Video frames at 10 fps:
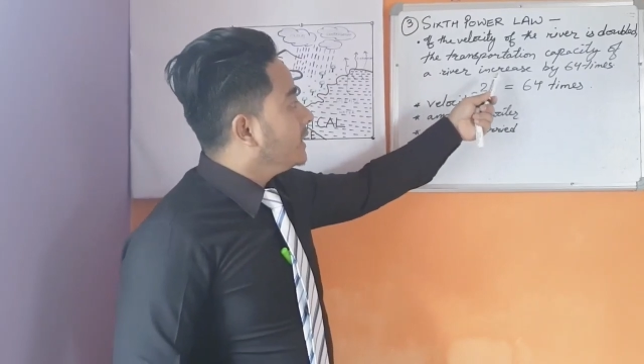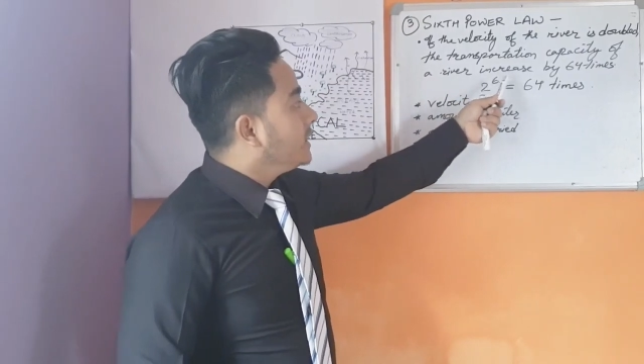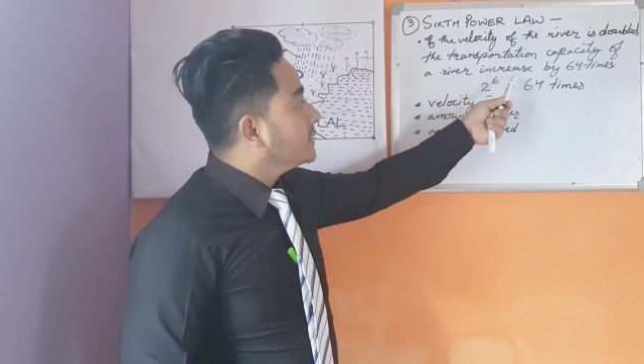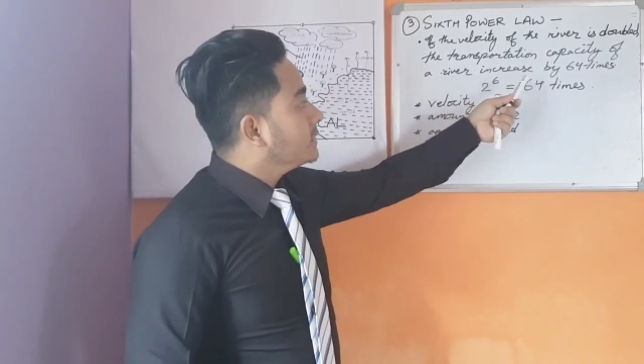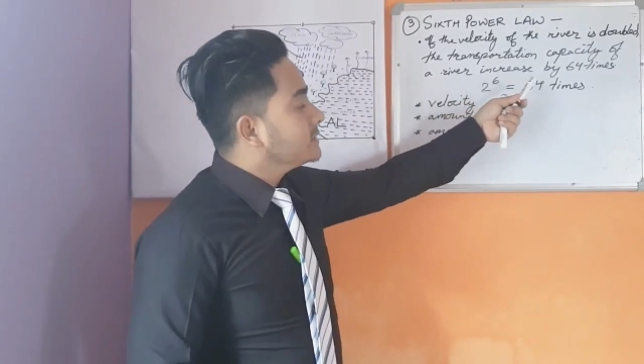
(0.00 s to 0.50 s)

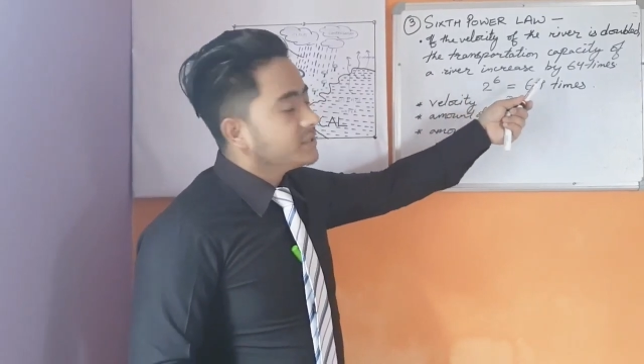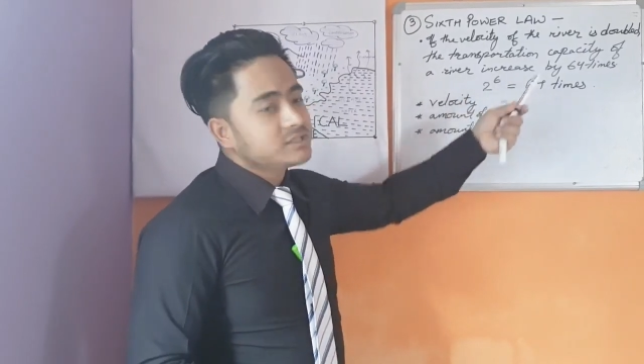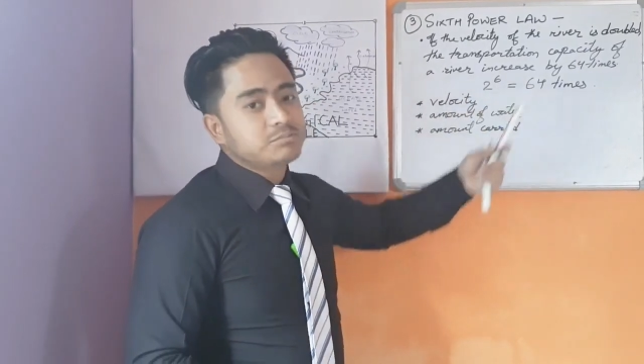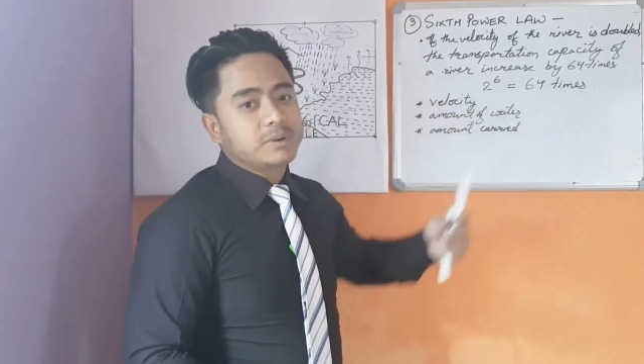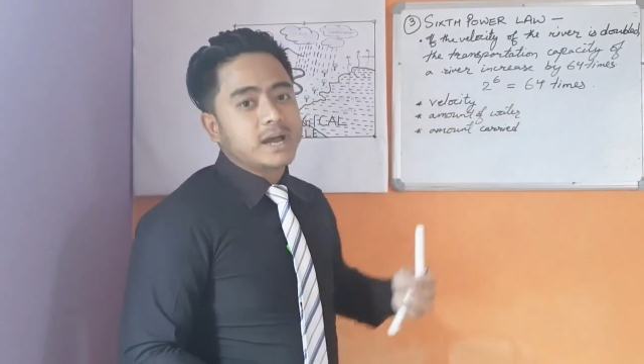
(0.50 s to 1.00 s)

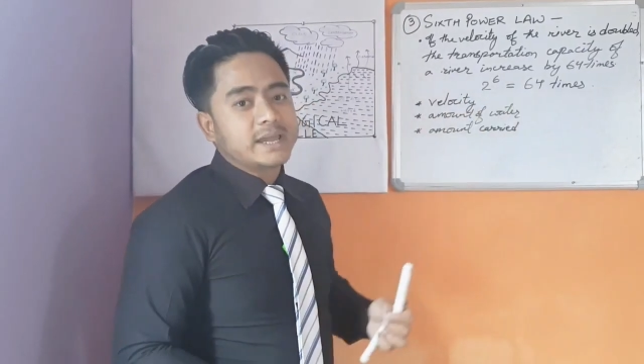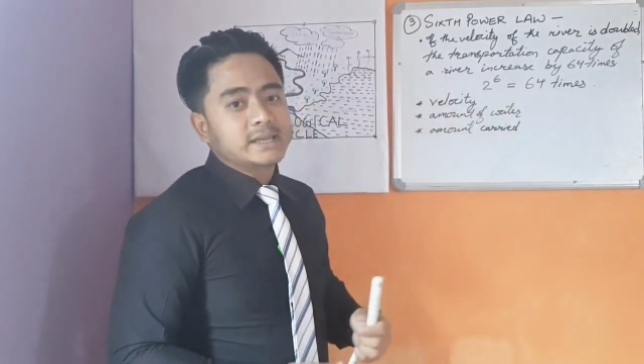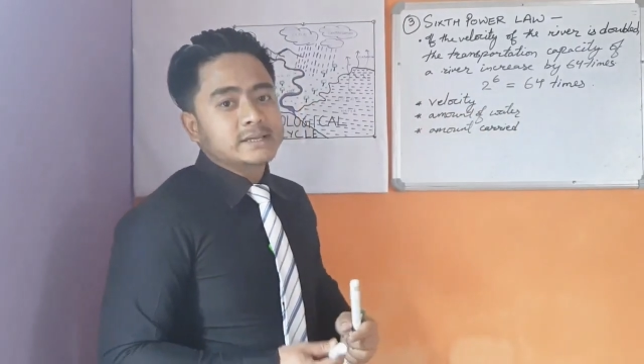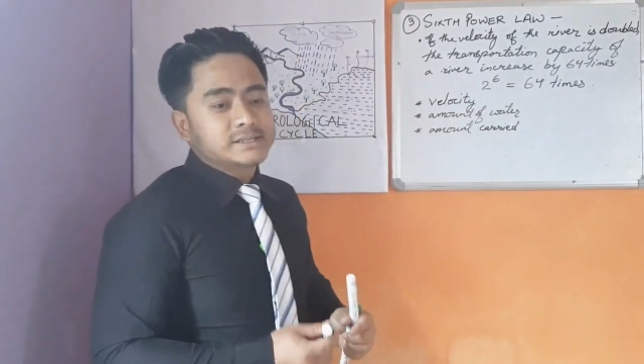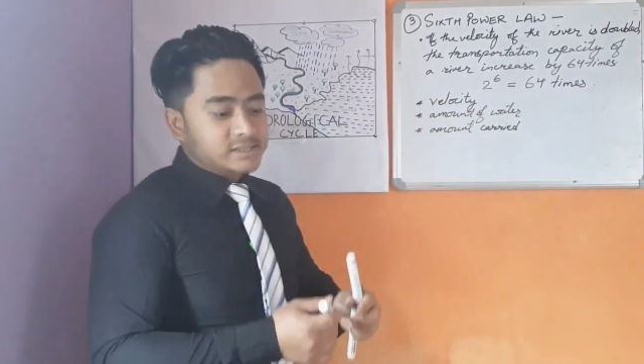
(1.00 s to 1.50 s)
increases
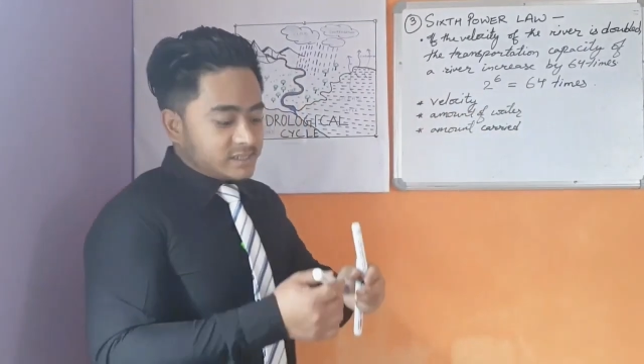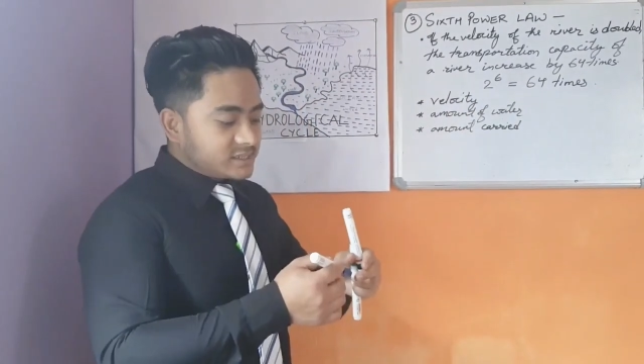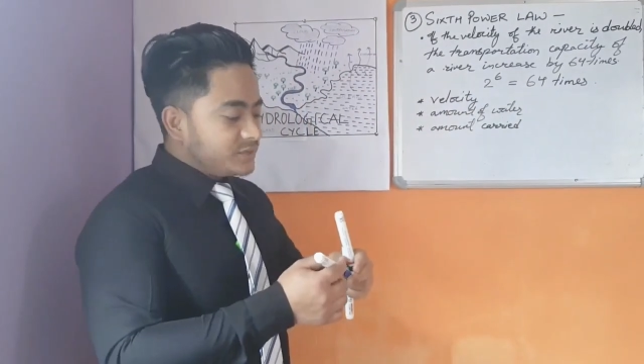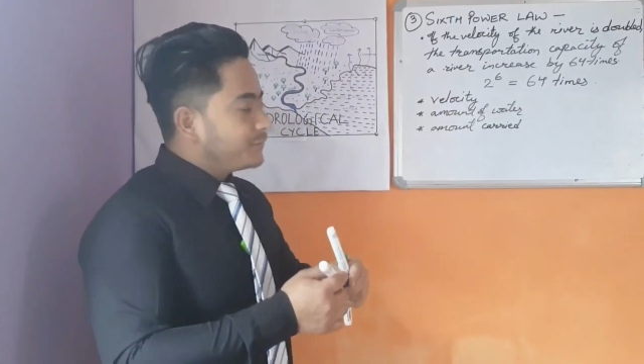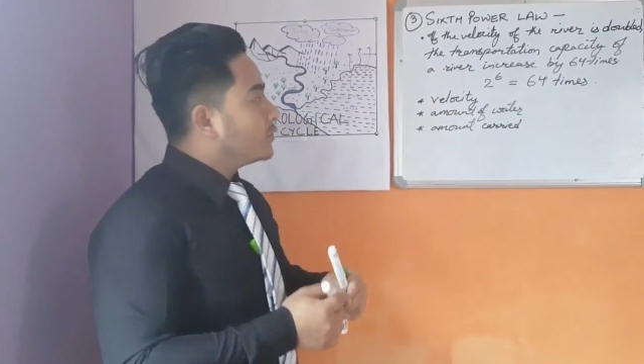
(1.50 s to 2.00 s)
by
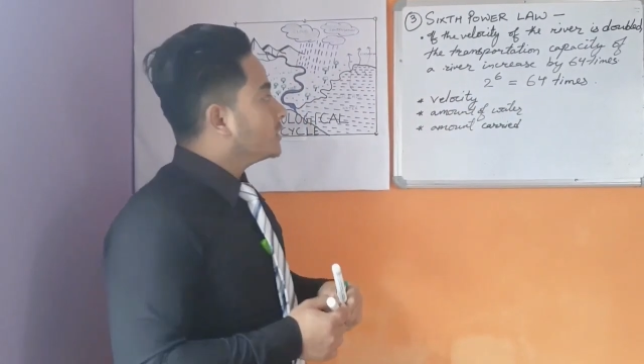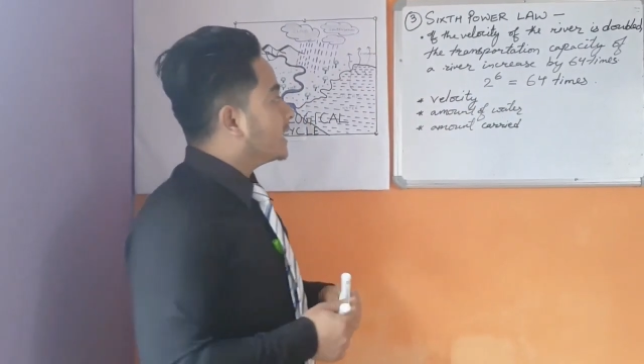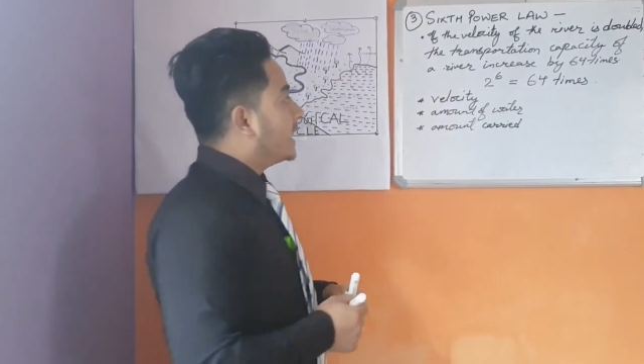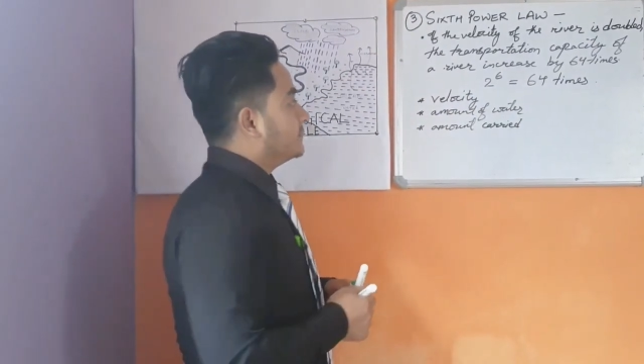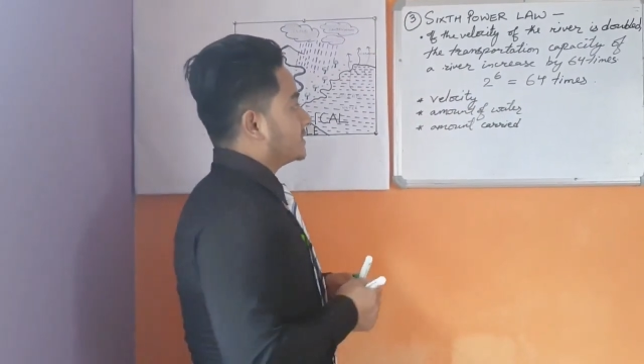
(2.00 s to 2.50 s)
64
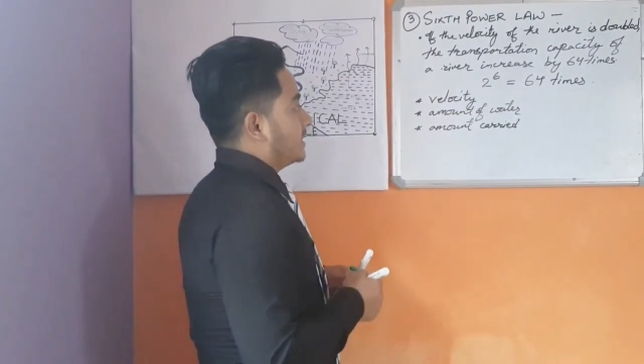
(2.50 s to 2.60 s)
times.